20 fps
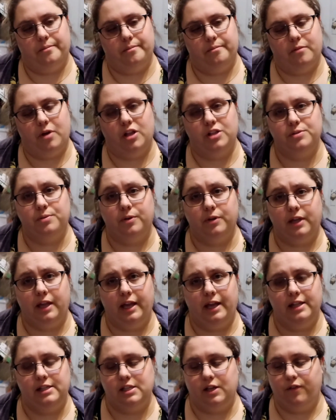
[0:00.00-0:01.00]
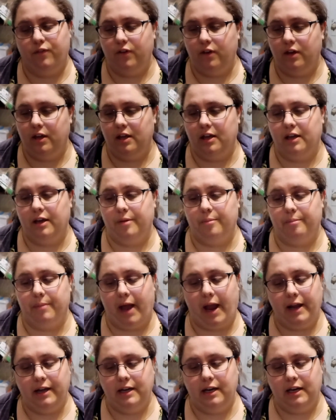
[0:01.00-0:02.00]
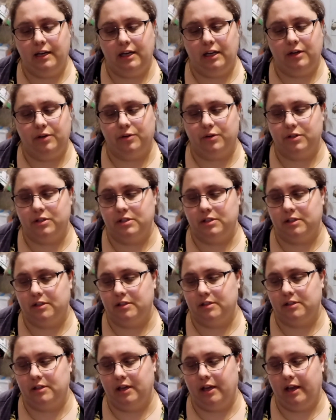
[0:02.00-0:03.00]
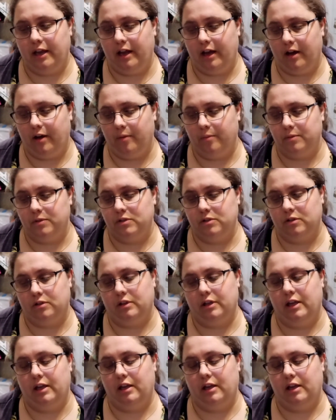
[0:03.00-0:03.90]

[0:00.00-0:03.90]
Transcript: multiple kids, if you can combine any courses, it helps. So,